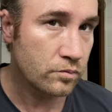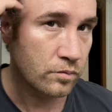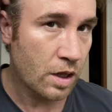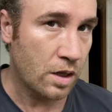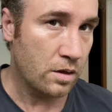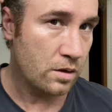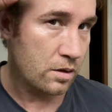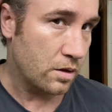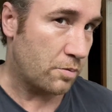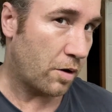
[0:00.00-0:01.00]

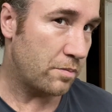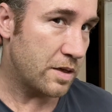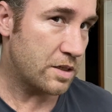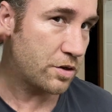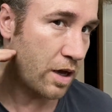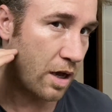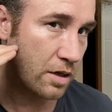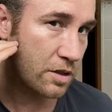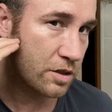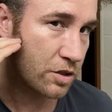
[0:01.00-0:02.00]
The problem is you can't
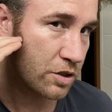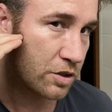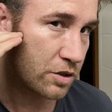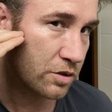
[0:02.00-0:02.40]
just